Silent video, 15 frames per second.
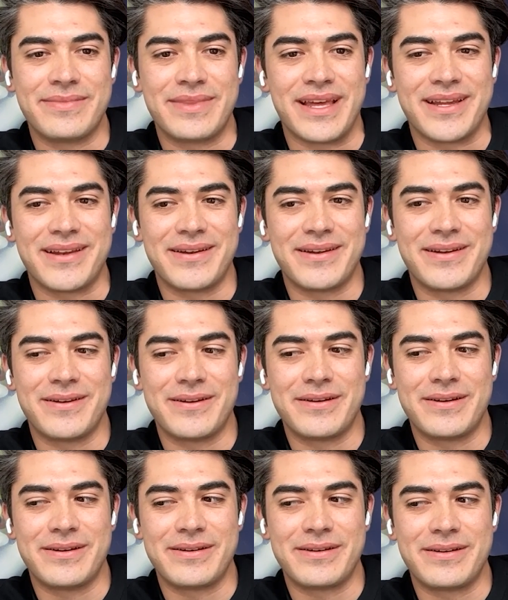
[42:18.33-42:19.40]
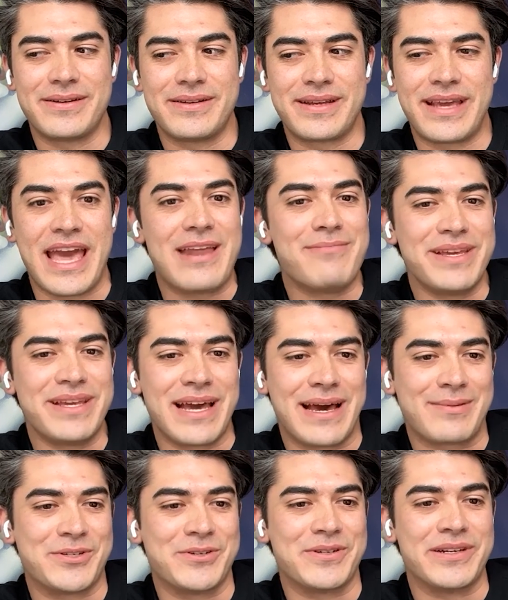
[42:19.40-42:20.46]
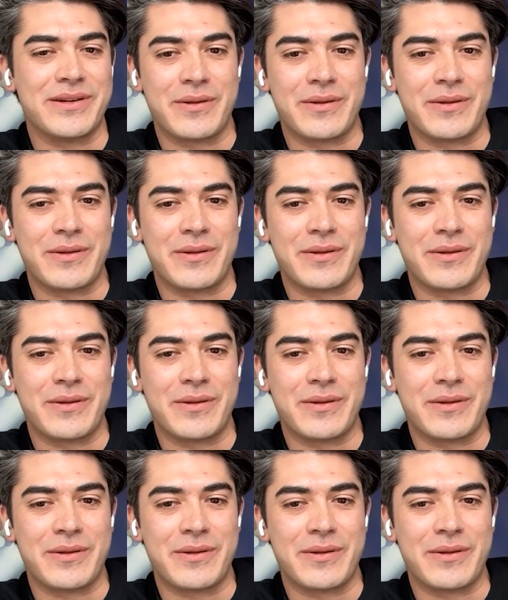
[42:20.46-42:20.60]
that can be captured,